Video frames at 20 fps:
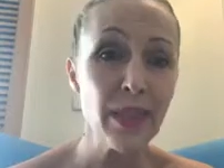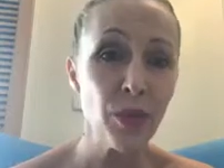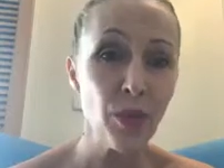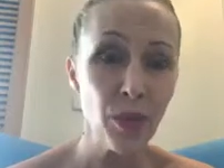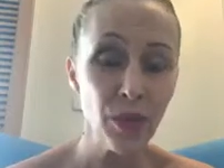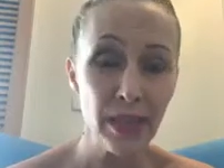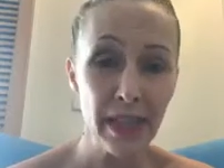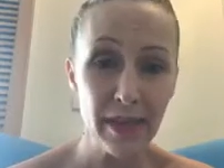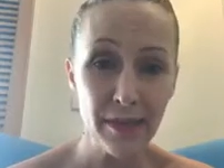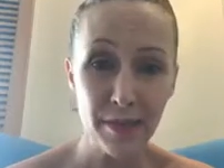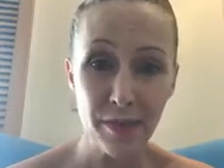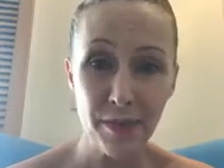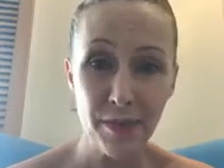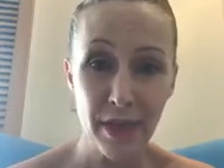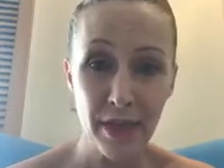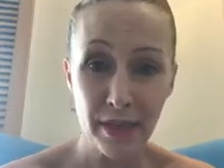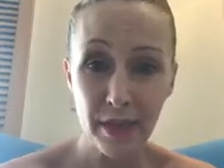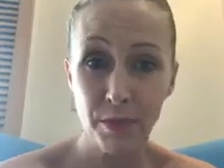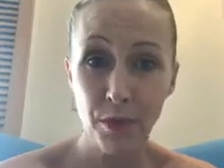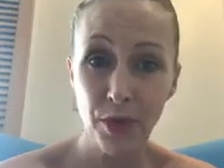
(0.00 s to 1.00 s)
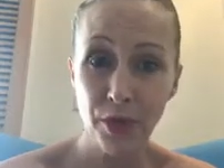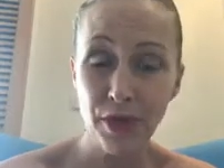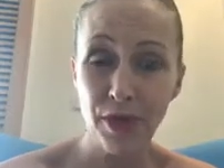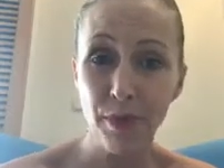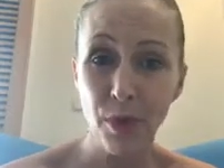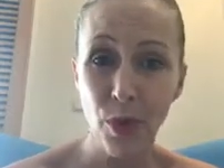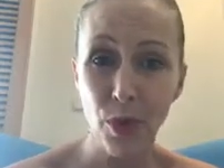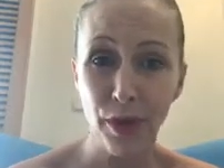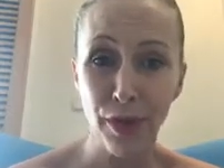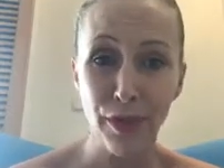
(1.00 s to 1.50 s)
what is the most
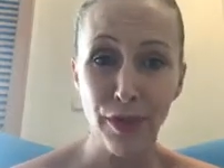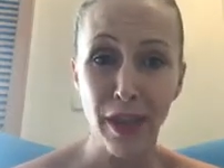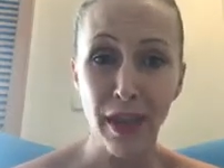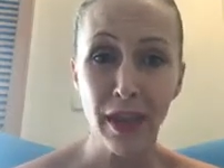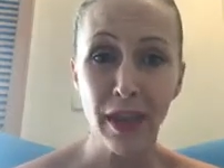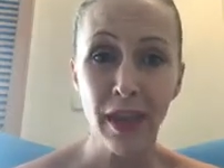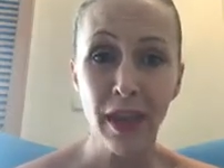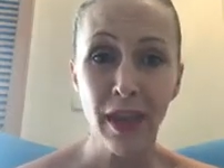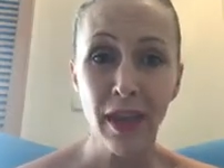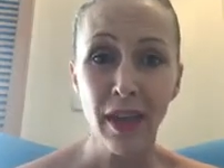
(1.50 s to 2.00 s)
important thing.